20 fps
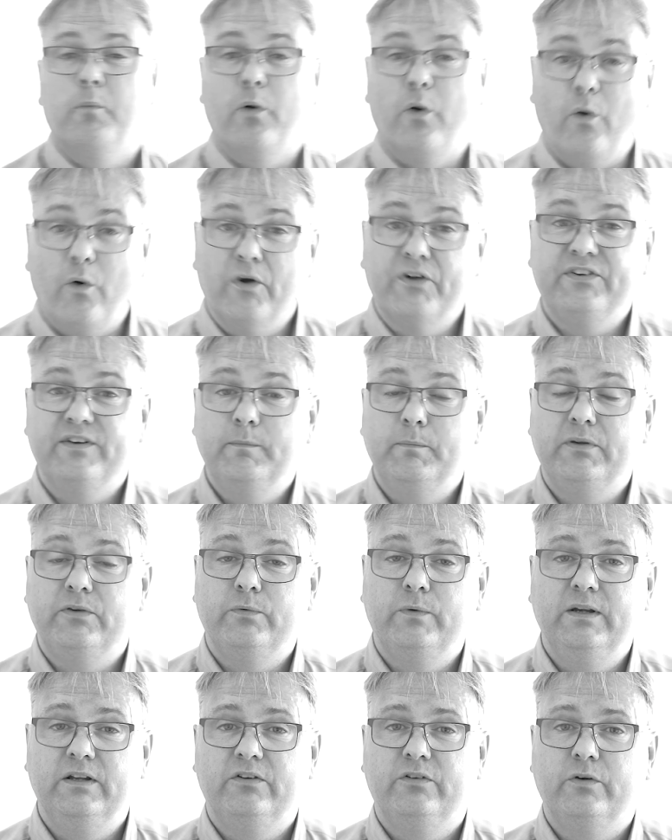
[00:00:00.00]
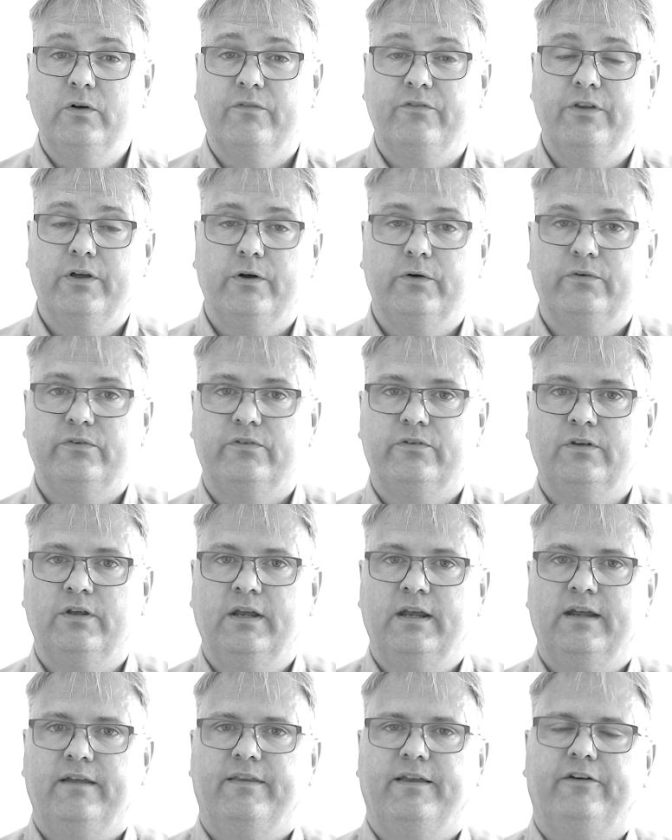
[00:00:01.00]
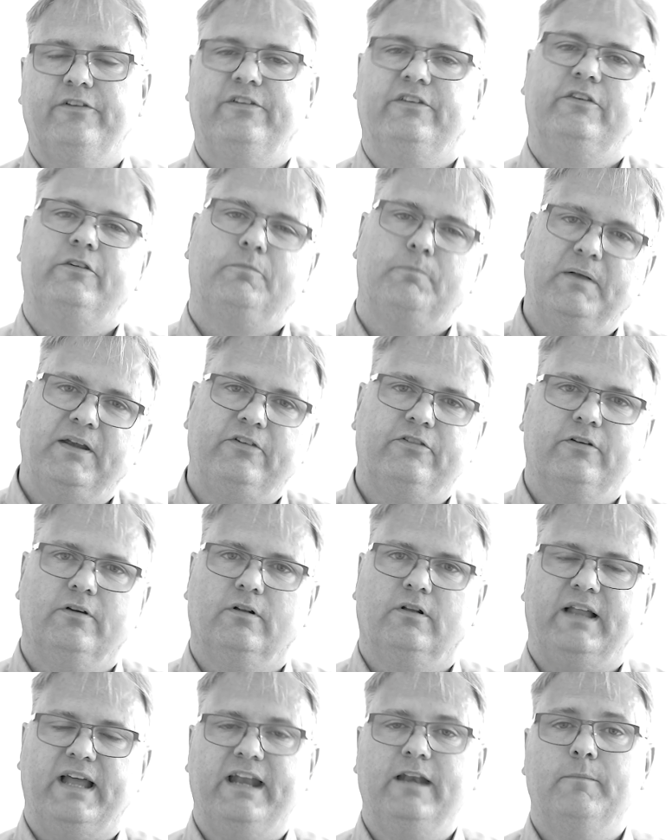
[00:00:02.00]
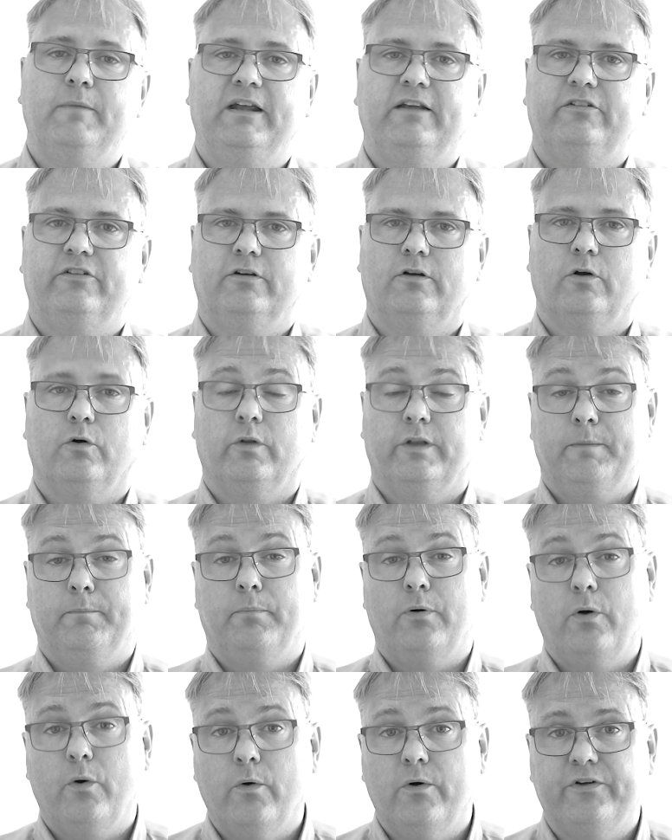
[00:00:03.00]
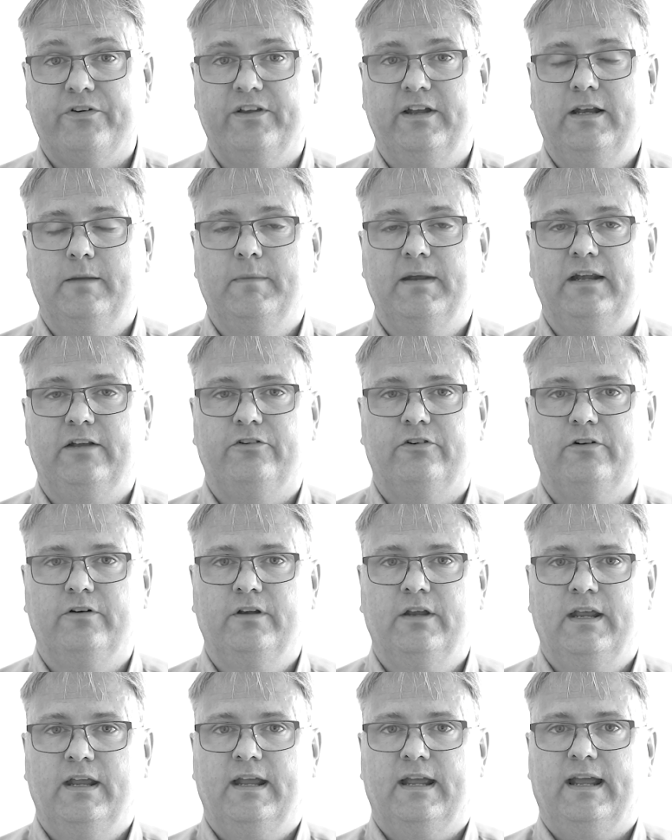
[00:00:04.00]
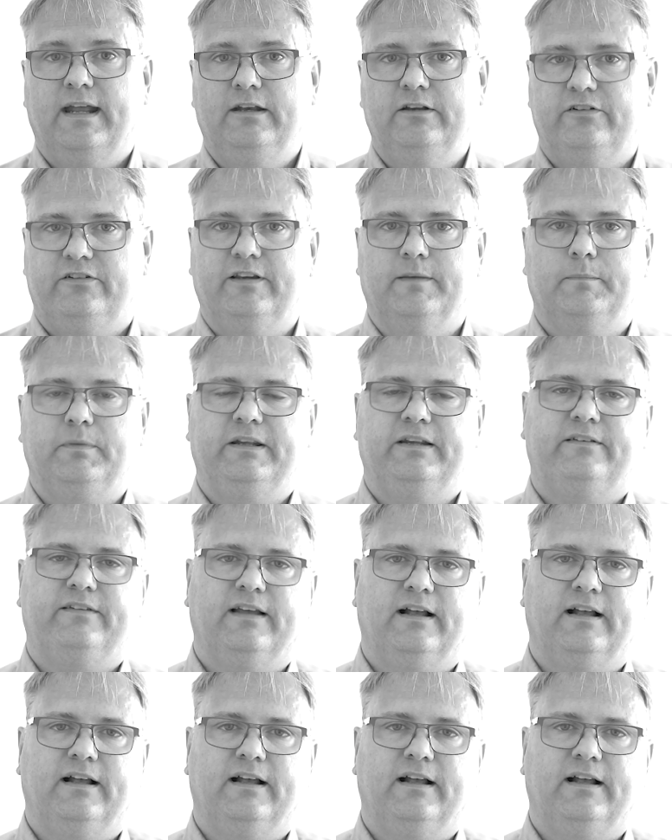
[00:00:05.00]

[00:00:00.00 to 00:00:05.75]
pause in between two of those. There's a special animation called a pause animation, and you simply